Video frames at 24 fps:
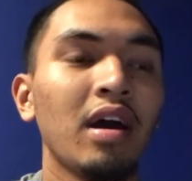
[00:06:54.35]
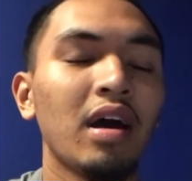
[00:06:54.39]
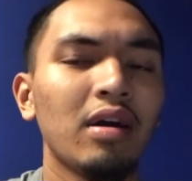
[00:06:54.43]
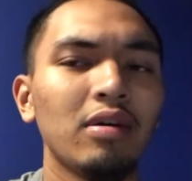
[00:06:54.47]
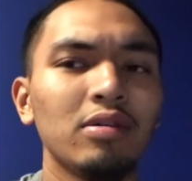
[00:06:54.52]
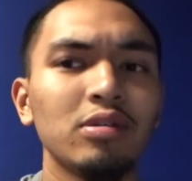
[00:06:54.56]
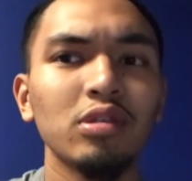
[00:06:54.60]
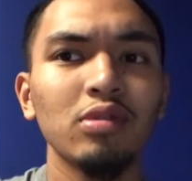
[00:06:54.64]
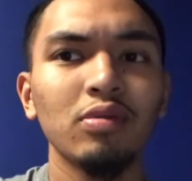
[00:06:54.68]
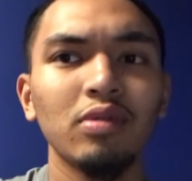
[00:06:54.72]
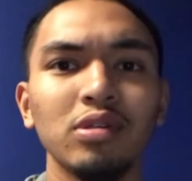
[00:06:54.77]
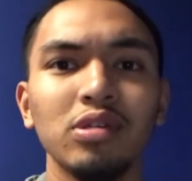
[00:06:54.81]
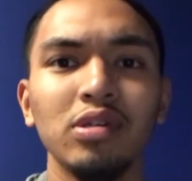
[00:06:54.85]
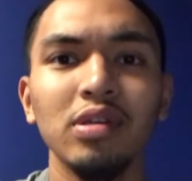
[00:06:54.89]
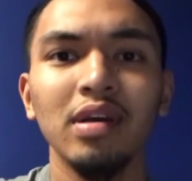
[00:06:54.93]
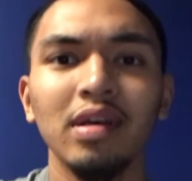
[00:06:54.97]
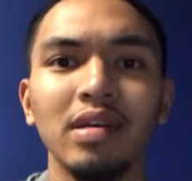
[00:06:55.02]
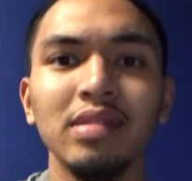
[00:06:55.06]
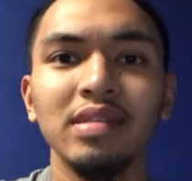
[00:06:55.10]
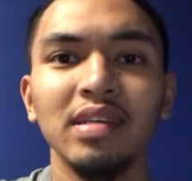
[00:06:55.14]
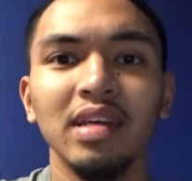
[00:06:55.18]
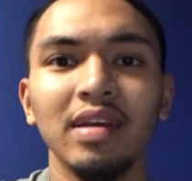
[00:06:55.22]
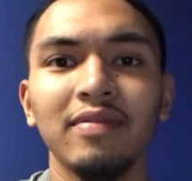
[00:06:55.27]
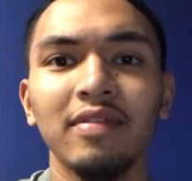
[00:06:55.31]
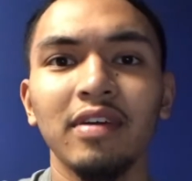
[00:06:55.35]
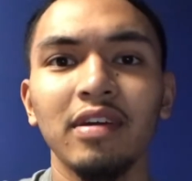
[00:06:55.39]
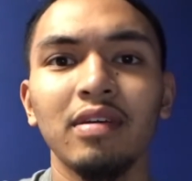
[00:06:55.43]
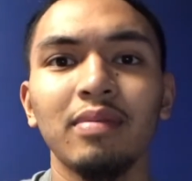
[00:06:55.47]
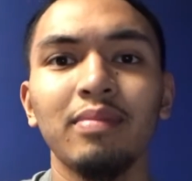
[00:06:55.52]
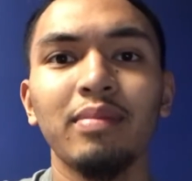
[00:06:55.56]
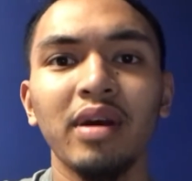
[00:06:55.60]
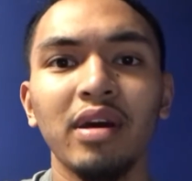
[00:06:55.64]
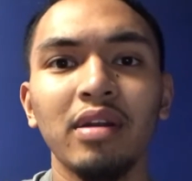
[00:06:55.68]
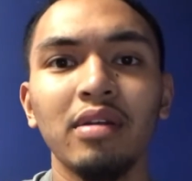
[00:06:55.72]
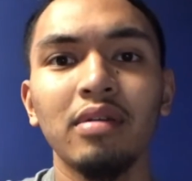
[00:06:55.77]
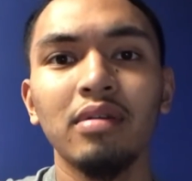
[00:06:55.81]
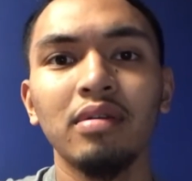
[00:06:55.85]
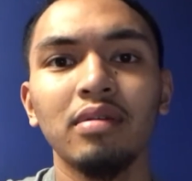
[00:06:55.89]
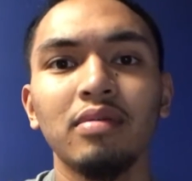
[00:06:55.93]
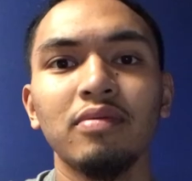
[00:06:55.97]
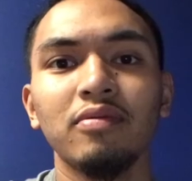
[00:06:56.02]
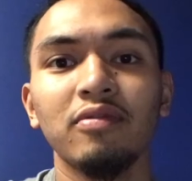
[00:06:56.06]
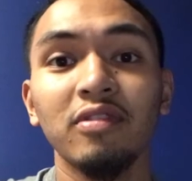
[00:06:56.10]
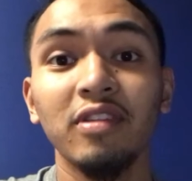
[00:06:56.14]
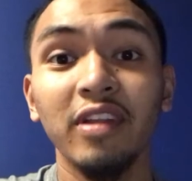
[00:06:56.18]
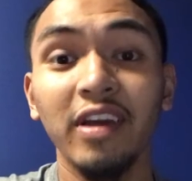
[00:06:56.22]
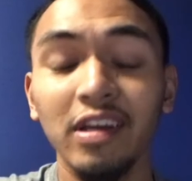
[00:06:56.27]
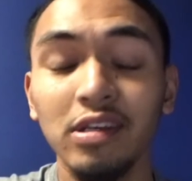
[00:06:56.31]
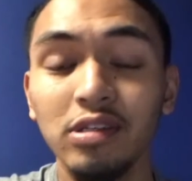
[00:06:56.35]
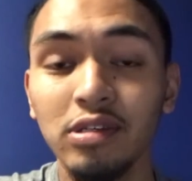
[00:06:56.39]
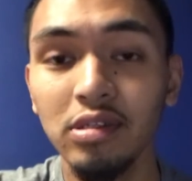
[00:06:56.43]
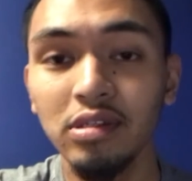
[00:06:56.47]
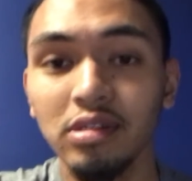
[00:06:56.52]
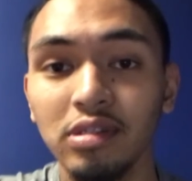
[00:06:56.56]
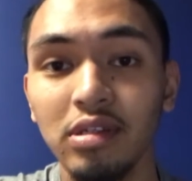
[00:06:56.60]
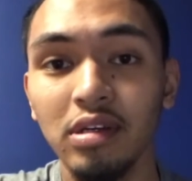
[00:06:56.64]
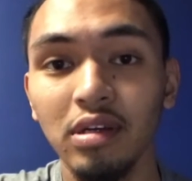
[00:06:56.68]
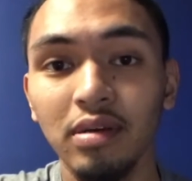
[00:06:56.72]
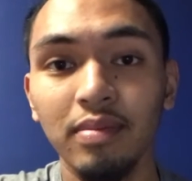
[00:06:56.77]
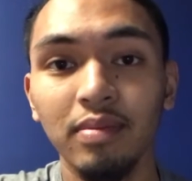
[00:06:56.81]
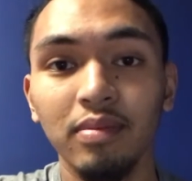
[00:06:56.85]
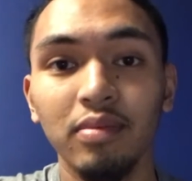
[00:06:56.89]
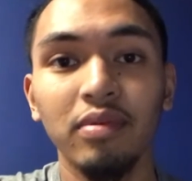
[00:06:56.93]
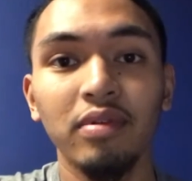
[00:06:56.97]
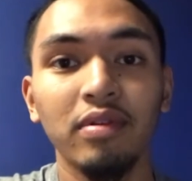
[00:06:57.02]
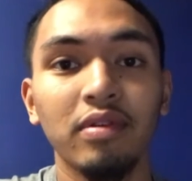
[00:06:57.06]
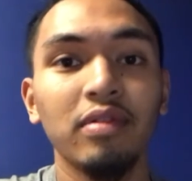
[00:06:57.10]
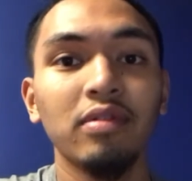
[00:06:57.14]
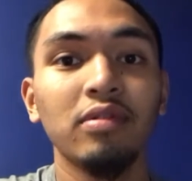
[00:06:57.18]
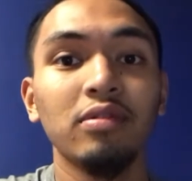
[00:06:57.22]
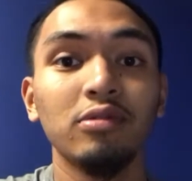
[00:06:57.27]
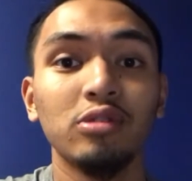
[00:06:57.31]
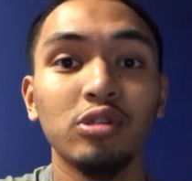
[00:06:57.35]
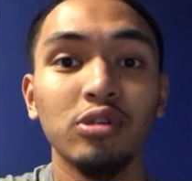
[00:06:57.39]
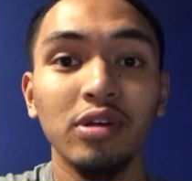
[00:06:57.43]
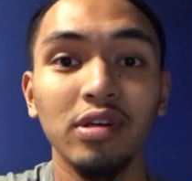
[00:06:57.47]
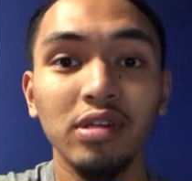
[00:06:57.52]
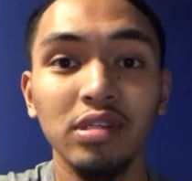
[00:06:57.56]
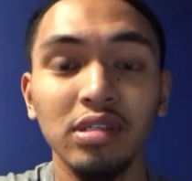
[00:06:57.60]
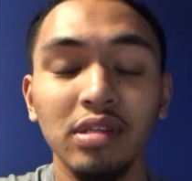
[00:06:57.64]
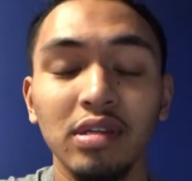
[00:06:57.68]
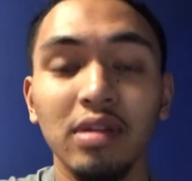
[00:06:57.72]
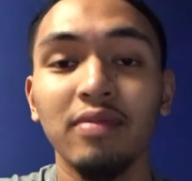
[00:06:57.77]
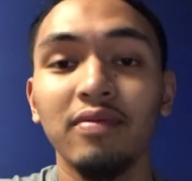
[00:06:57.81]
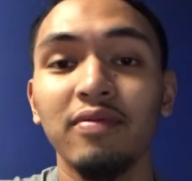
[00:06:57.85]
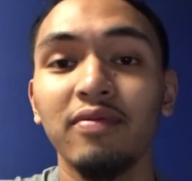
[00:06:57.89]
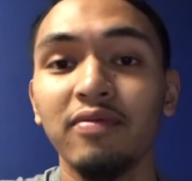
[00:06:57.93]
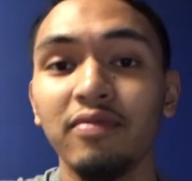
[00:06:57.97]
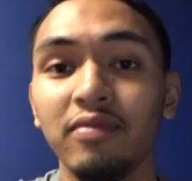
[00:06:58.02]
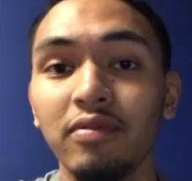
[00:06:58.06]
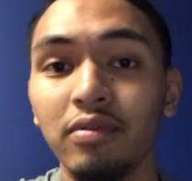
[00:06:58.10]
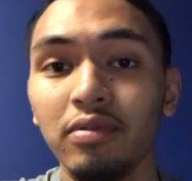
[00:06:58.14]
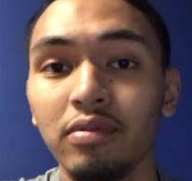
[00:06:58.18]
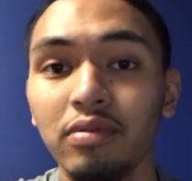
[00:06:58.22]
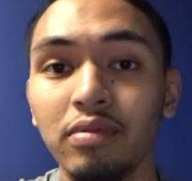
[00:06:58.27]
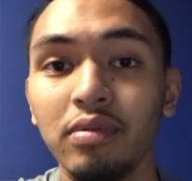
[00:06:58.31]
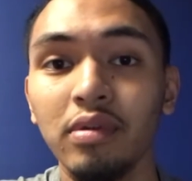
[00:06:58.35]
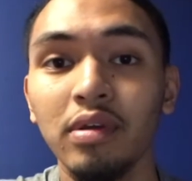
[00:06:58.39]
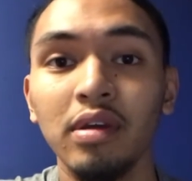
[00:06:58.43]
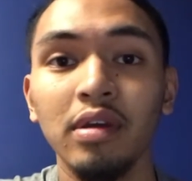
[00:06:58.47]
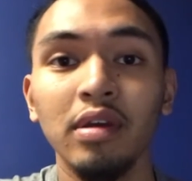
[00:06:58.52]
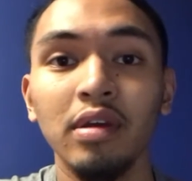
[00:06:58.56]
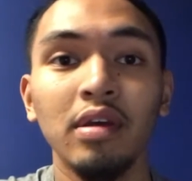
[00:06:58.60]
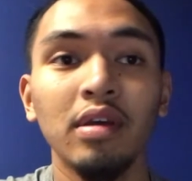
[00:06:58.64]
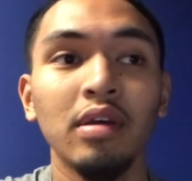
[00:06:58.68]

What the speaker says: I also want you guys to have like a better relationship with nutrition and food